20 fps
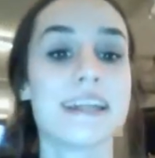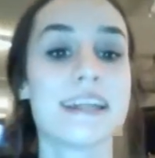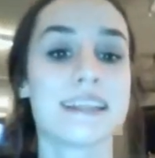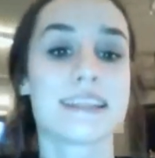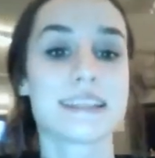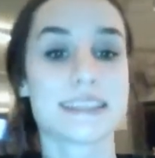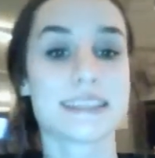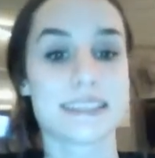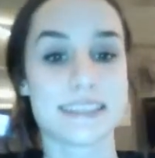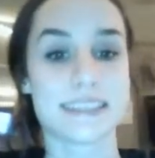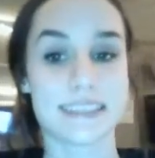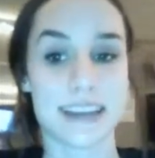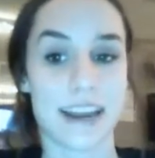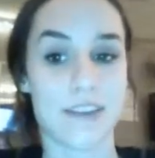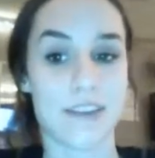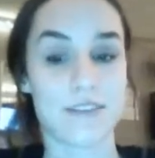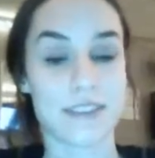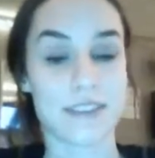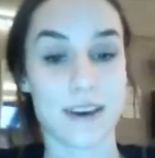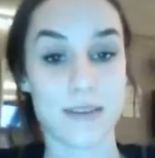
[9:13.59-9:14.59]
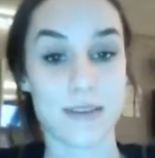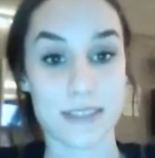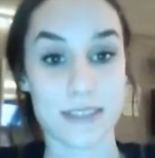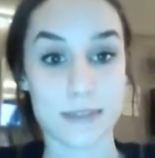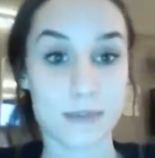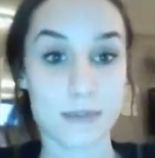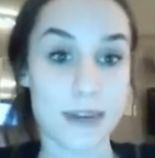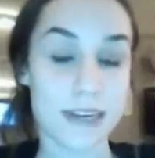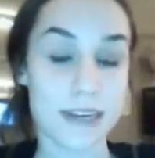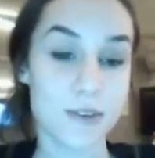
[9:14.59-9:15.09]
This is kind of
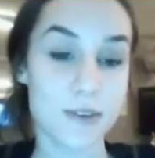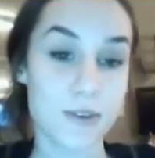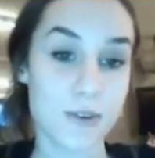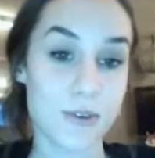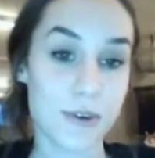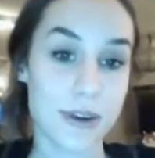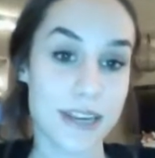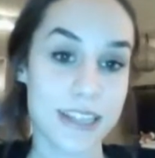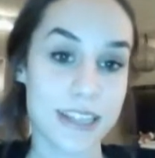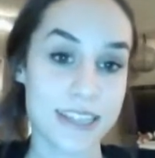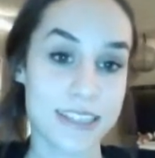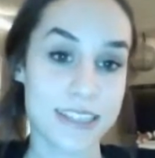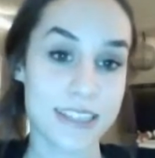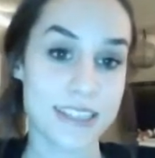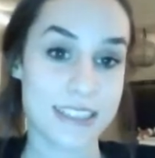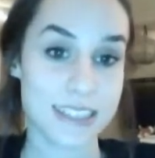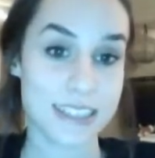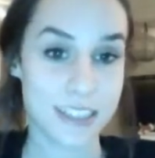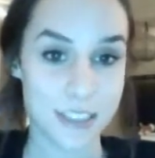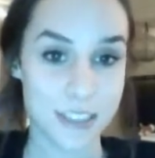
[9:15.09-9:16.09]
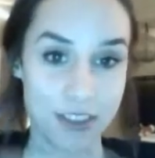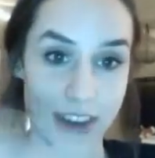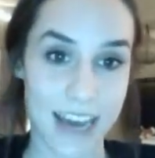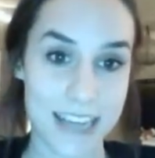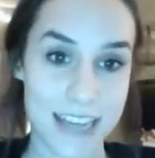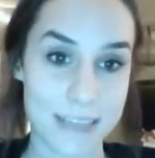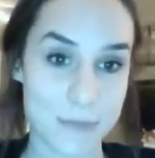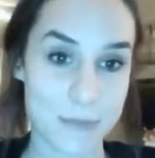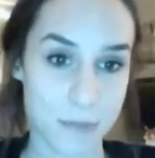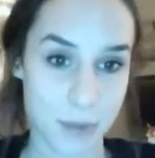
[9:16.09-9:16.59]
self-explanatory. The
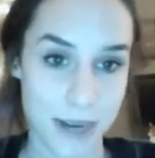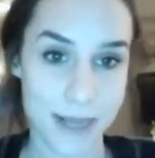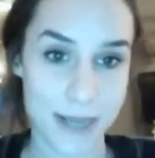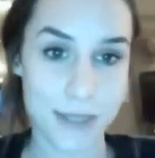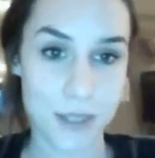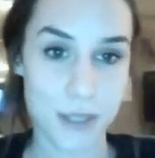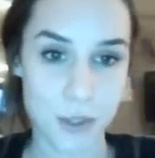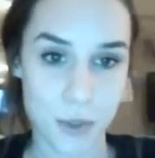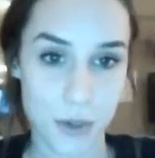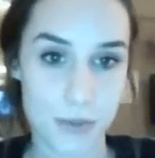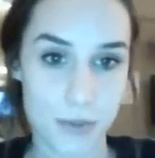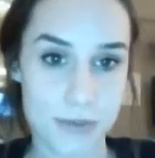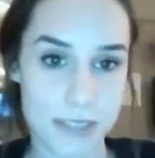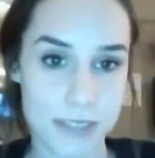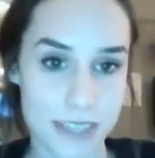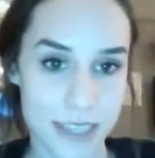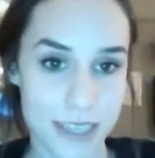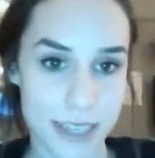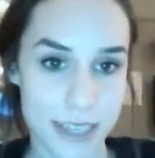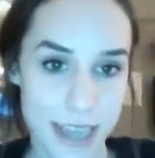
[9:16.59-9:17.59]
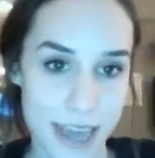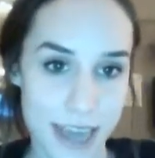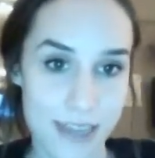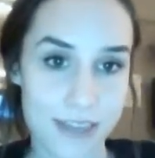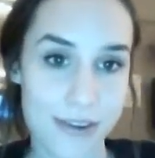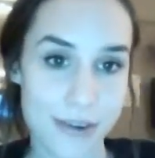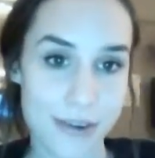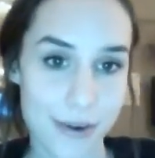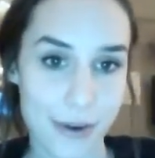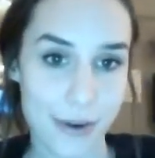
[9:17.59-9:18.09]
class brainstorms
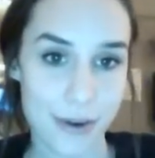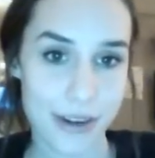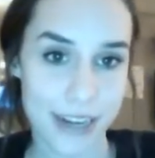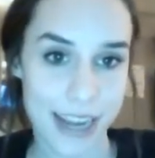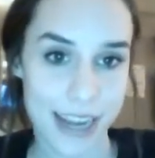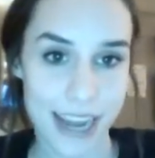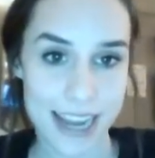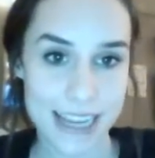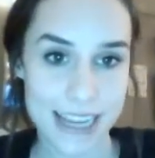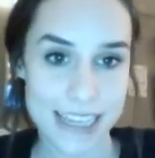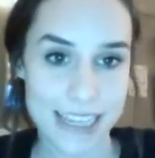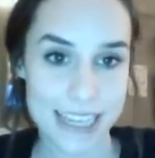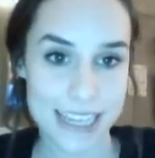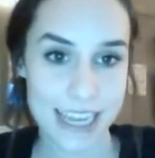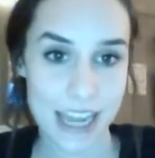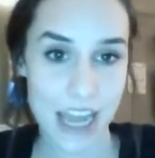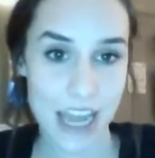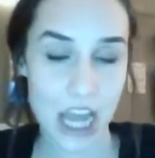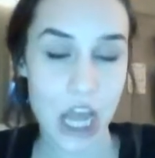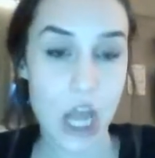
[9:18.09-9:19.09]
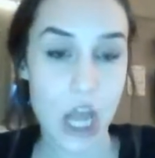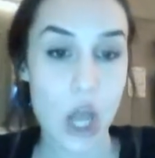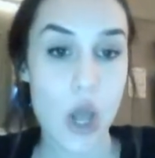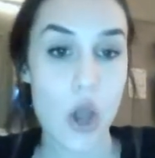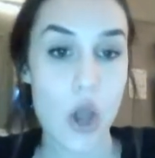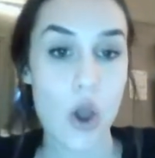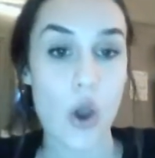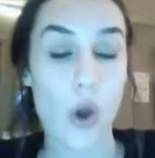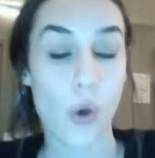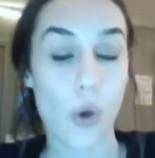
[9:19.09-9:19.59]
together on an idea
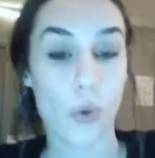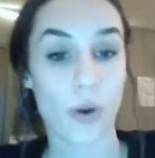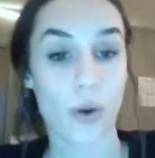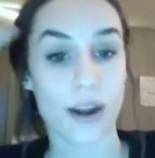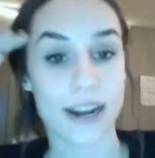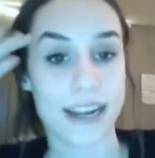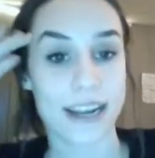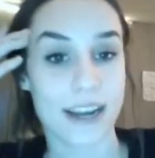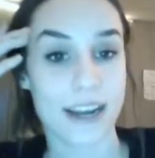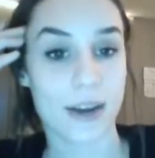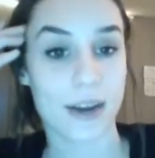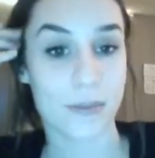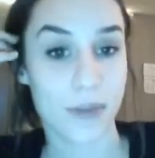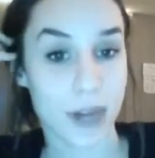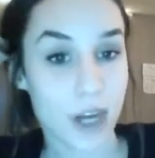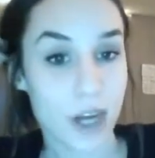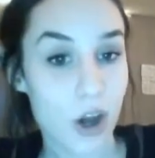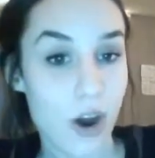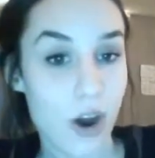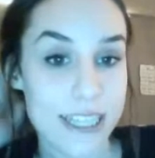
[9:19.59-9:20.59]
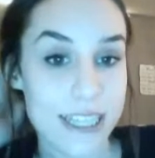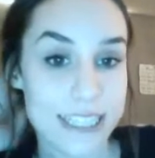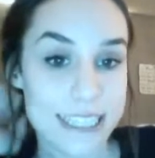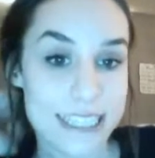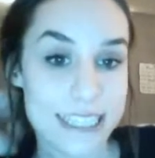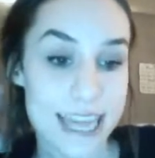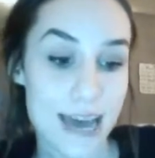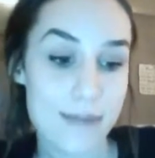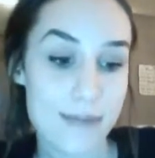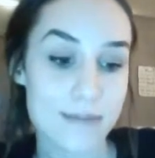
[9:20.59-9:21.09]
or a
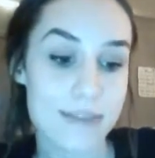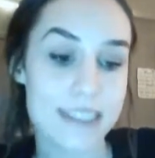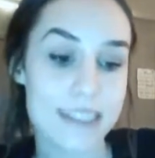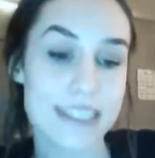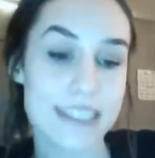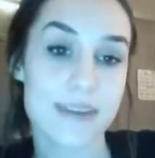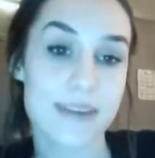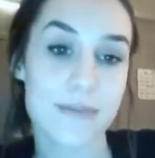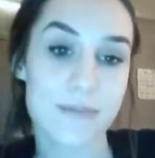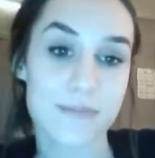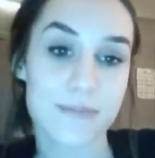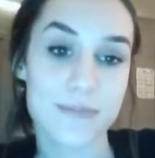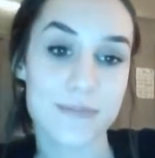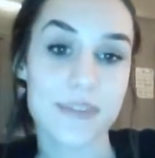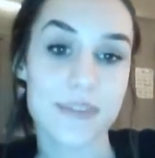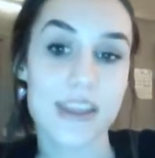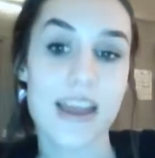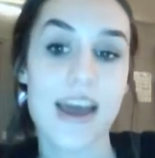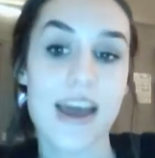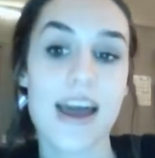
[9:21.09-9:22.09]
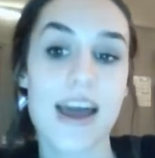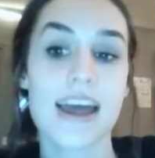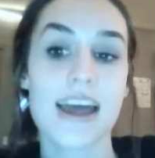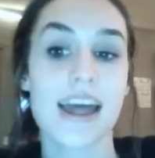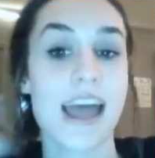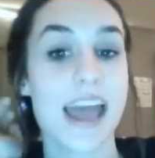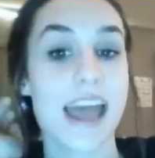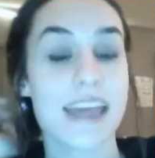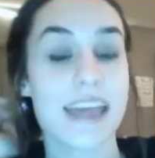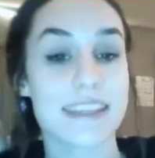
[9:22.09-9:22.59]
concept.
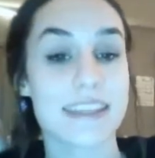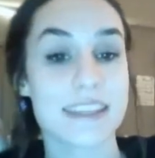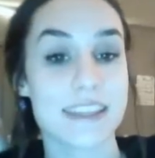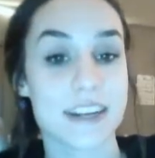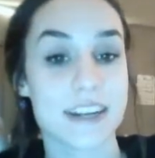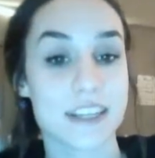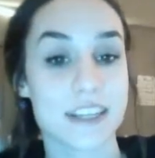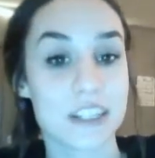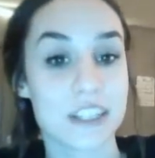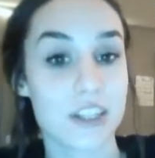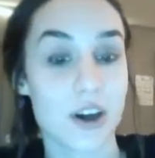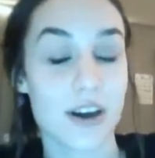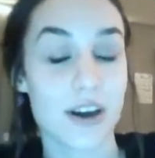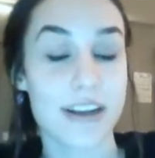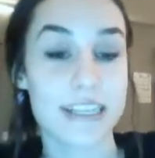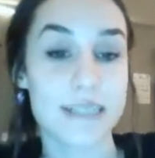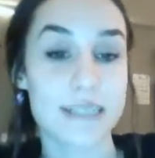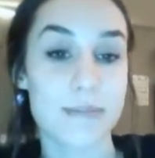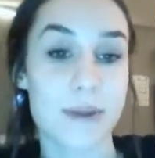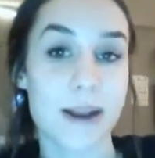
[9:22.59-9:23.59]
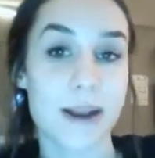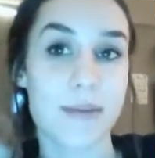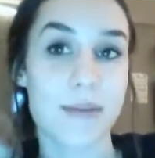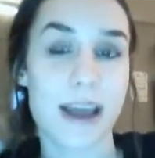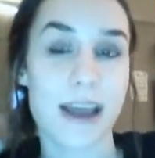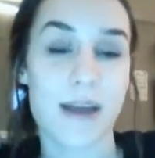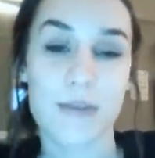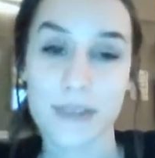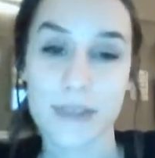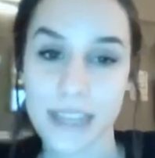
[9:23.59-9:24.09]
And then there's thought experiment.
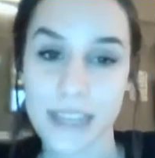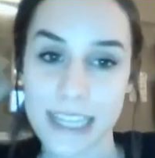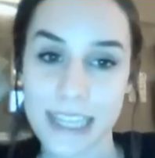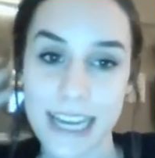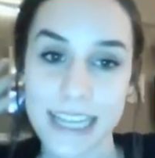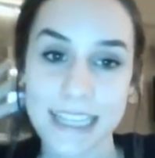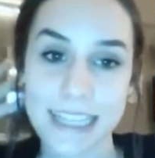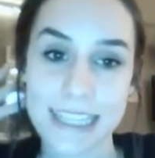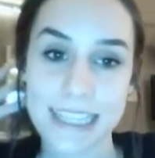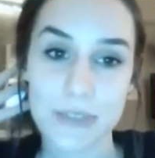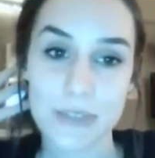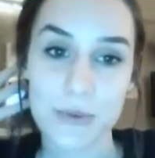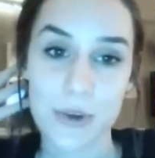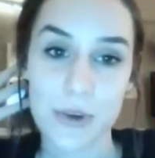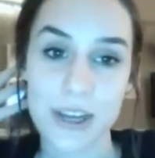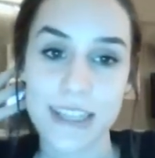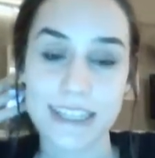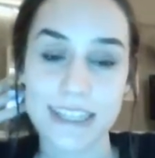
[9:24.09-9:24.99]
I really like this one.